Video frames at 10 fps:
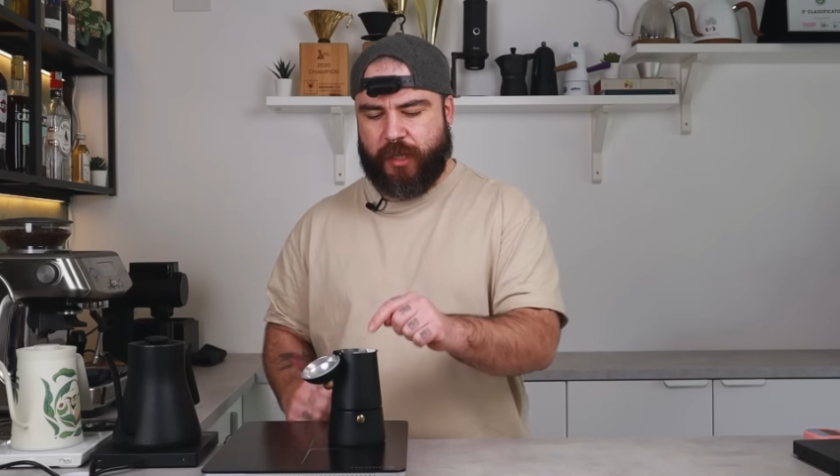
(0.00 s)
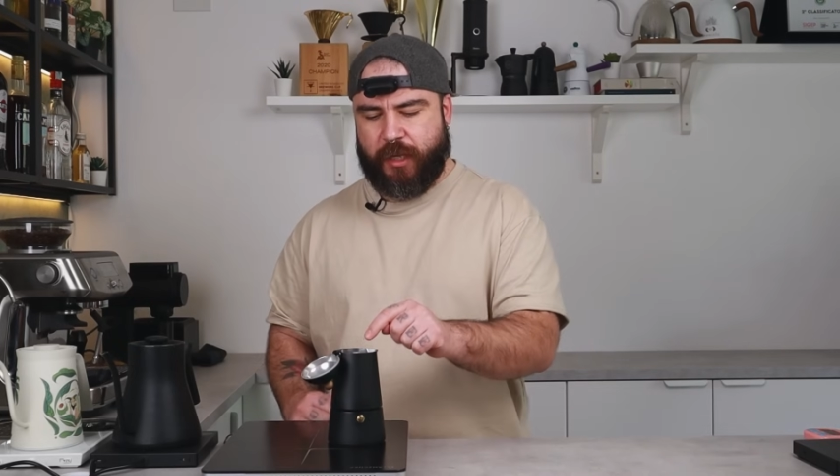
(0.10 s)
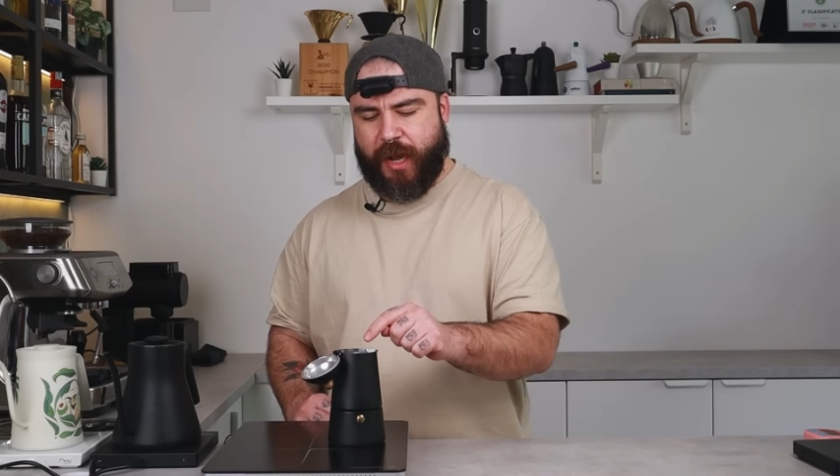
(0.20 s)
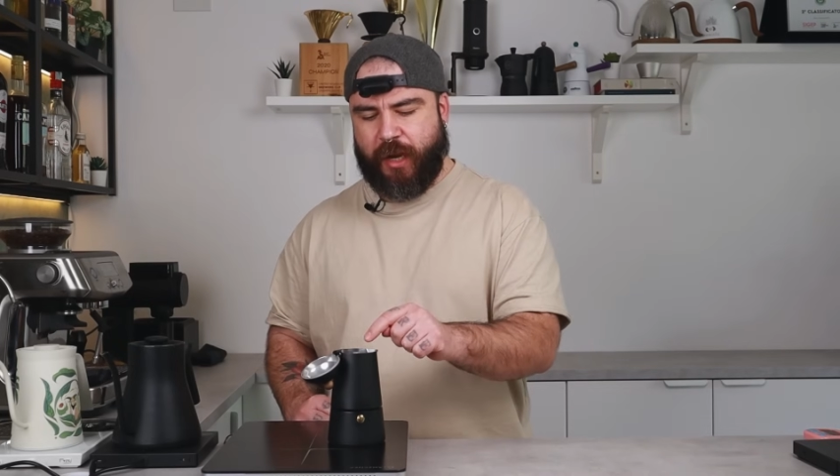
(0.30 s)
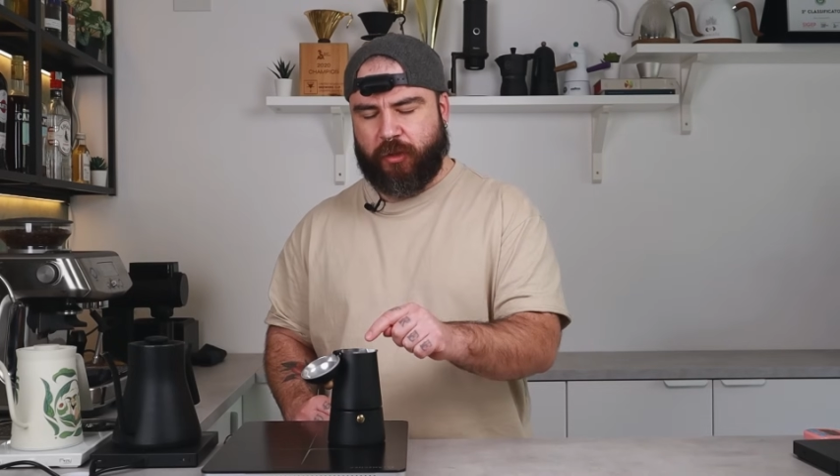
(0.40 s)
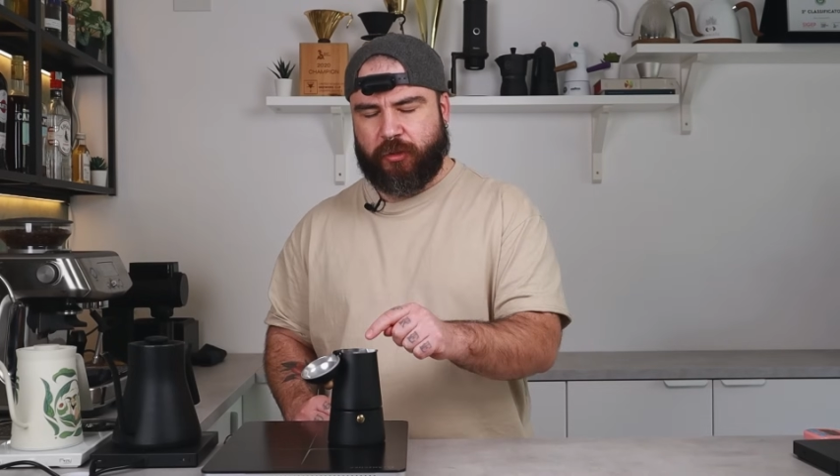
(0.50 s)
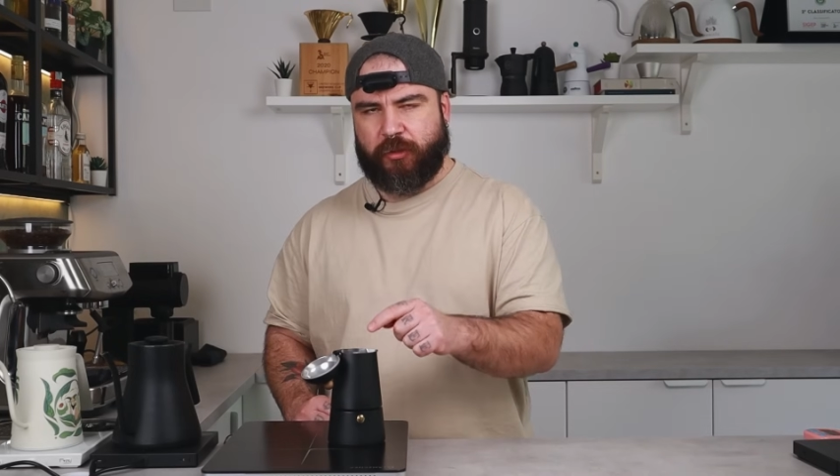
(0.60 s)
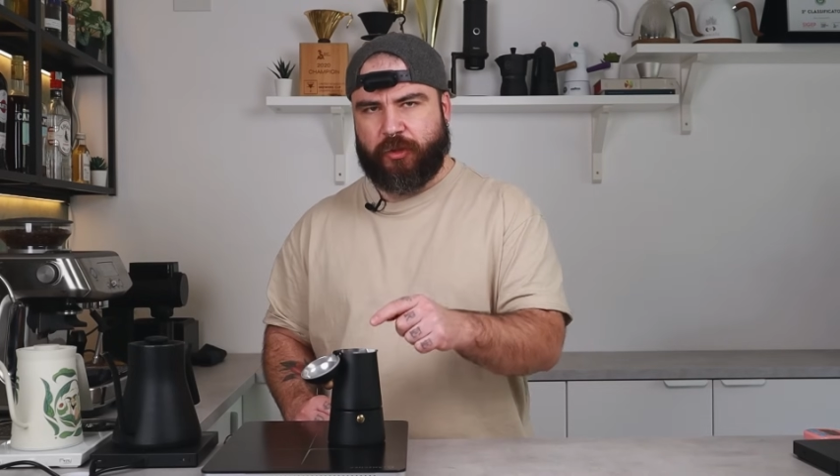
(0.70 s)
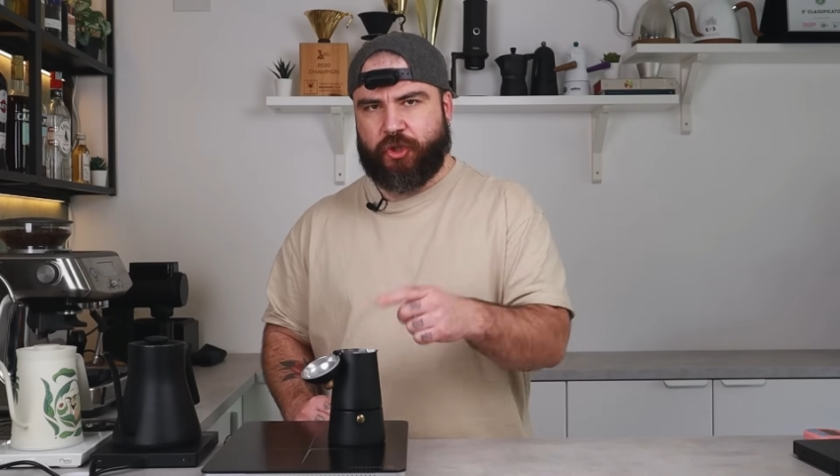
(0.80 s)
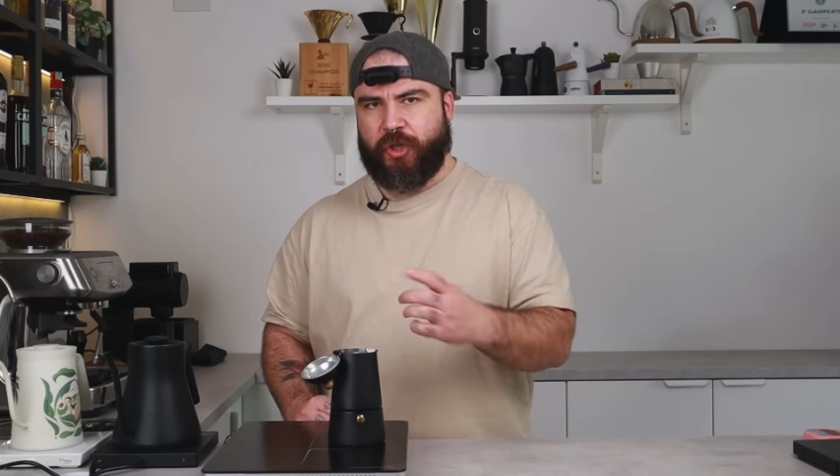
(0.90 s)
Now,
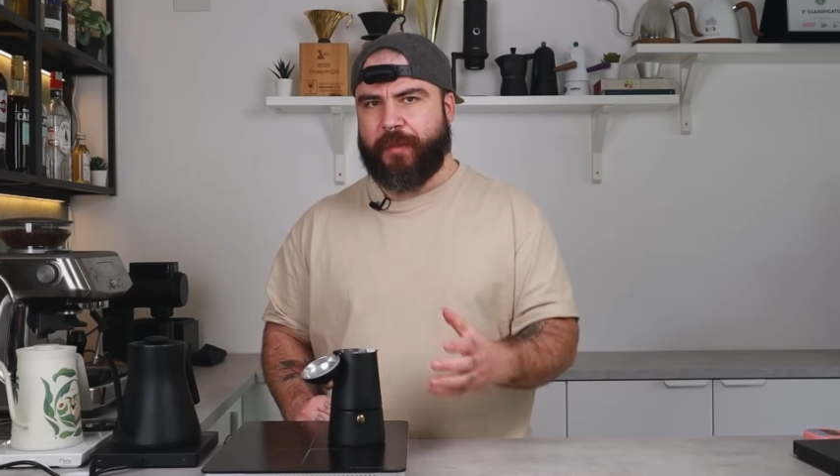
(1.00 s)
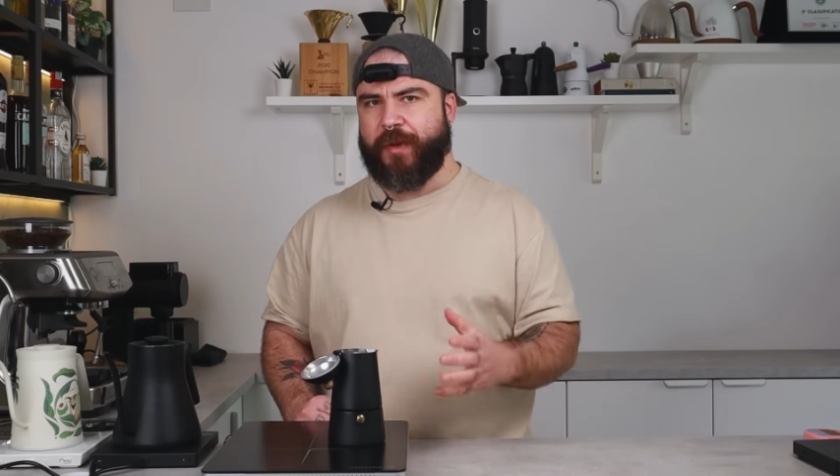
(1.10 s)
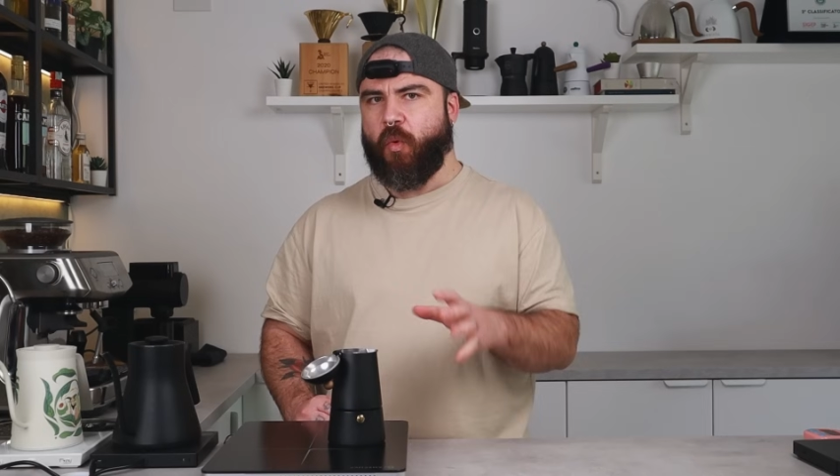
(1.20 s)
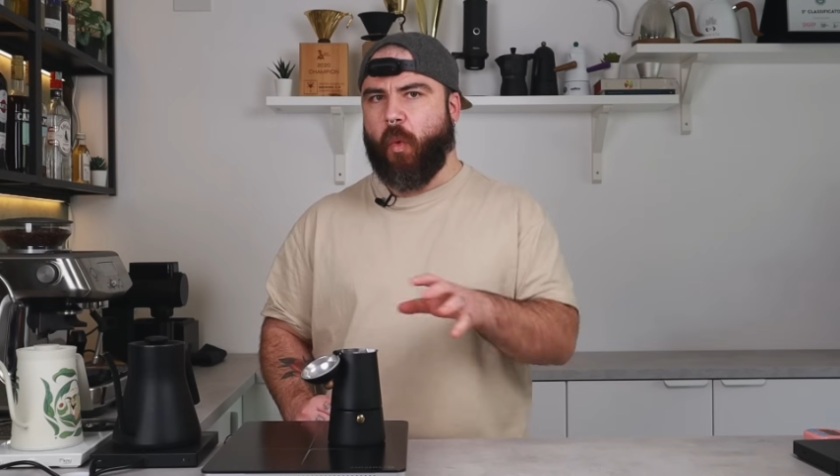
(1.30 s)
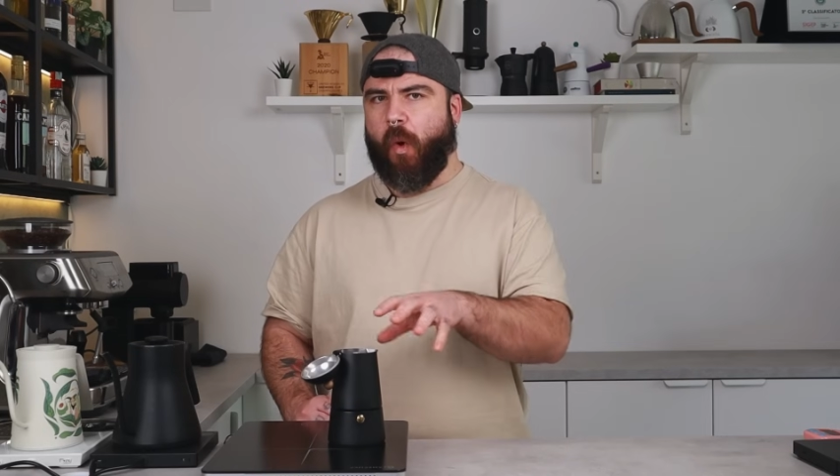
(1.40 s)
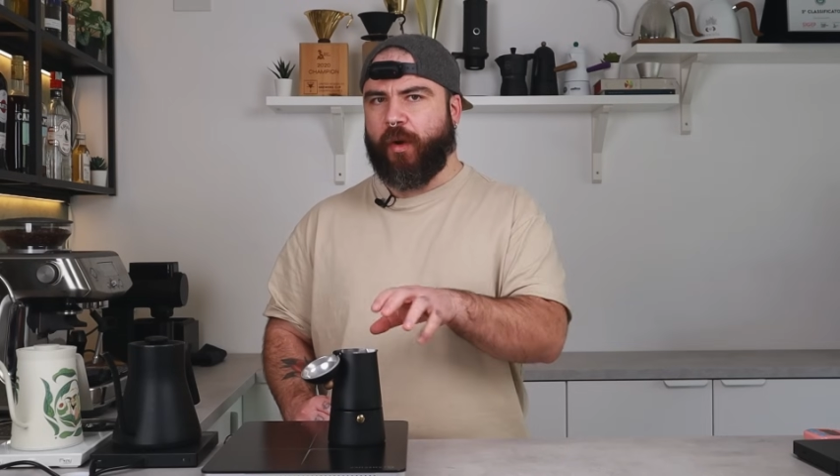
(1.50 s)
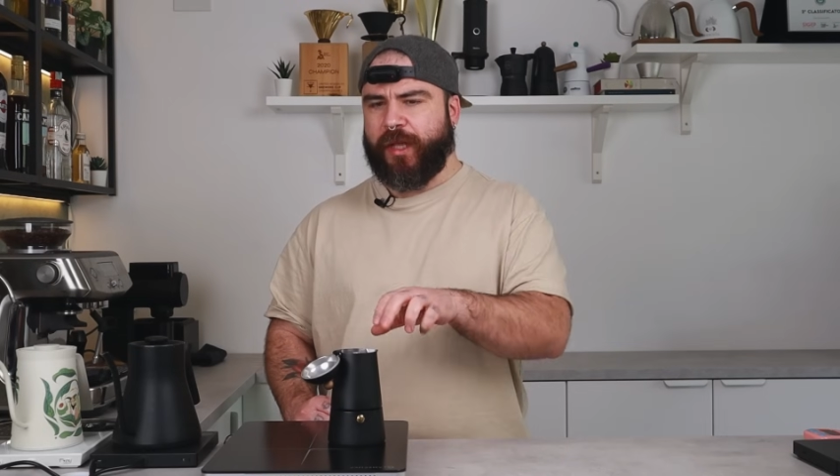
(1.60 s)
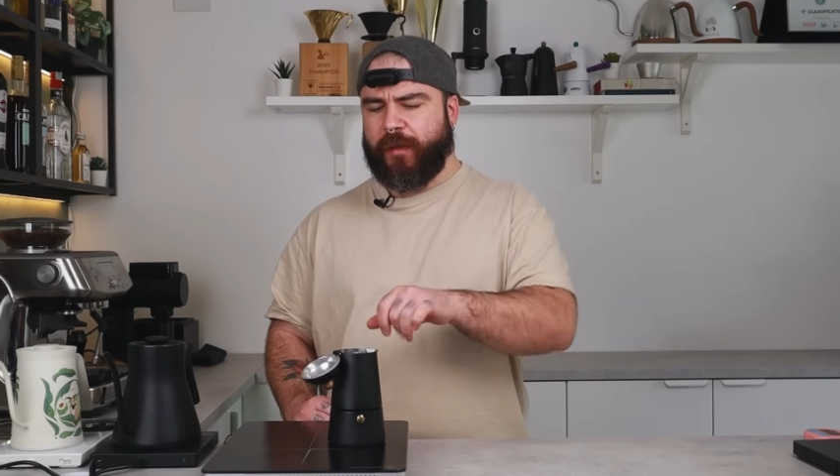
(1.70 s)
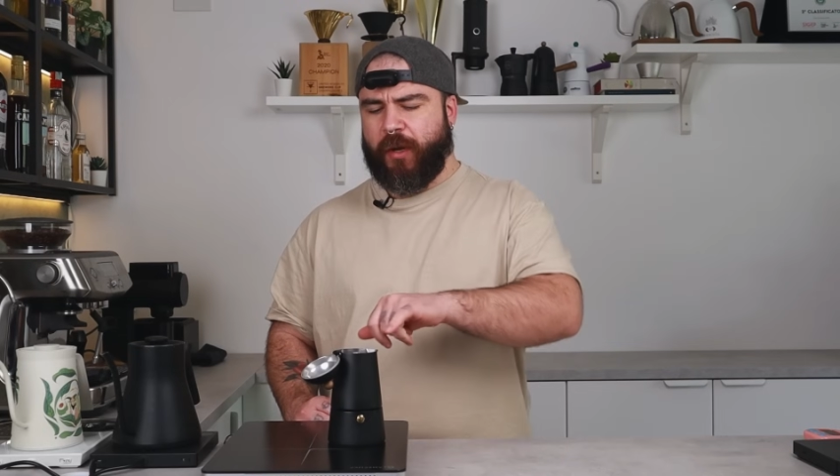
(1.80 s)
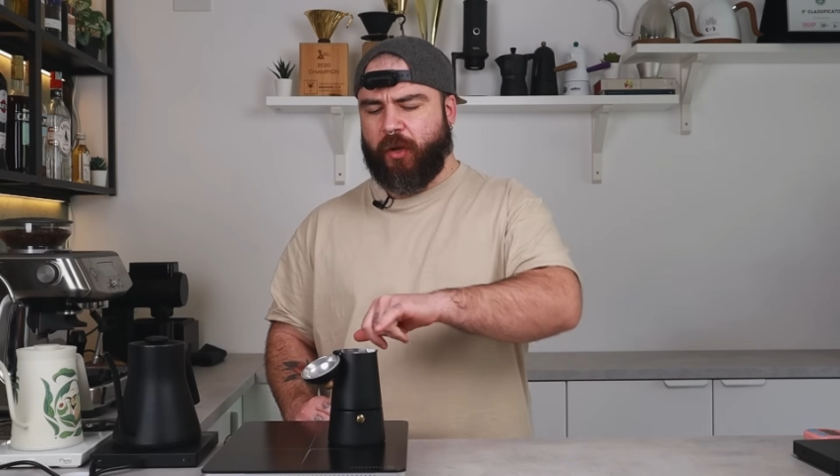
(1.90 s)
should I be
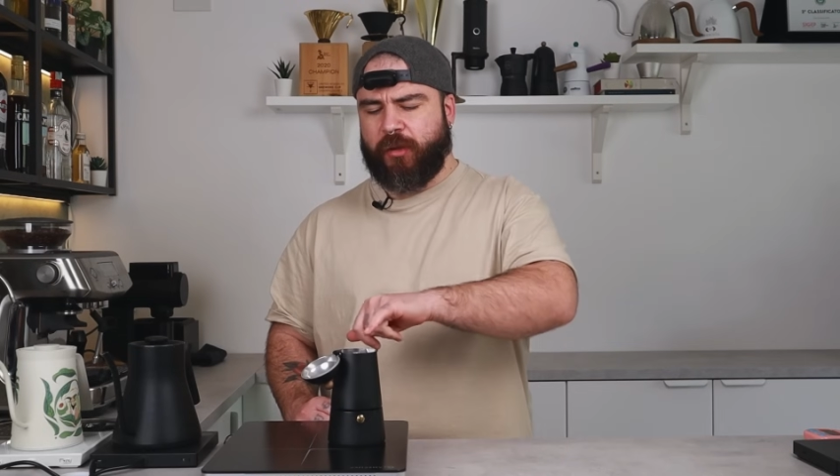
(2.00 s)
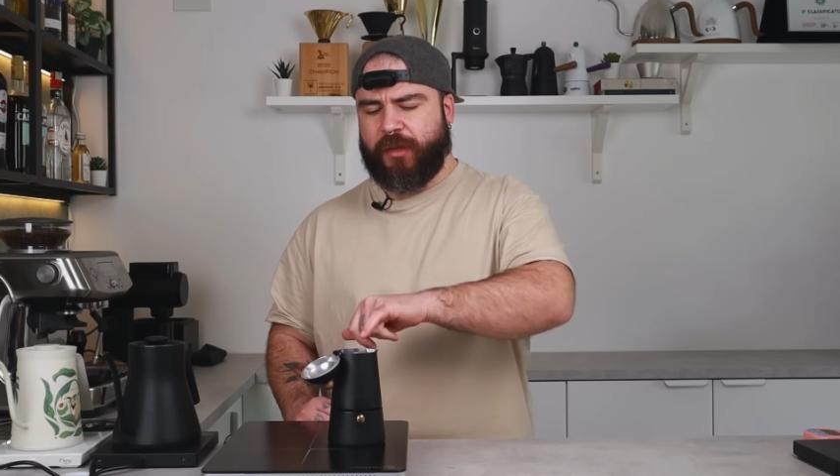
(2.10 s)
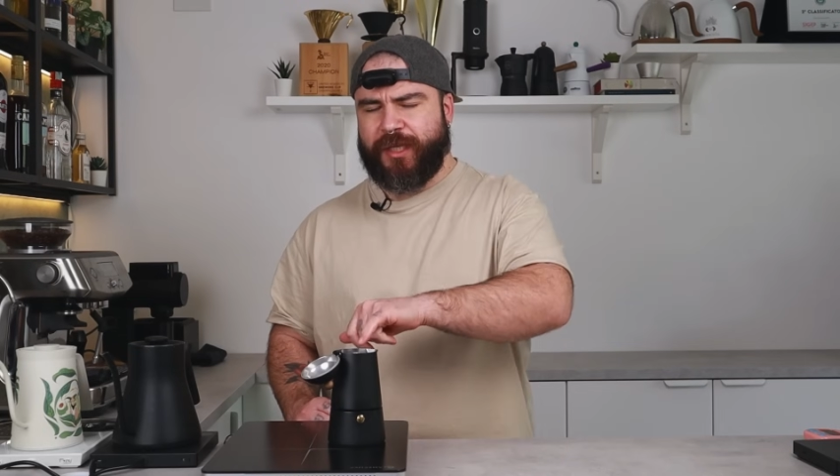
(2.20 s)
worried about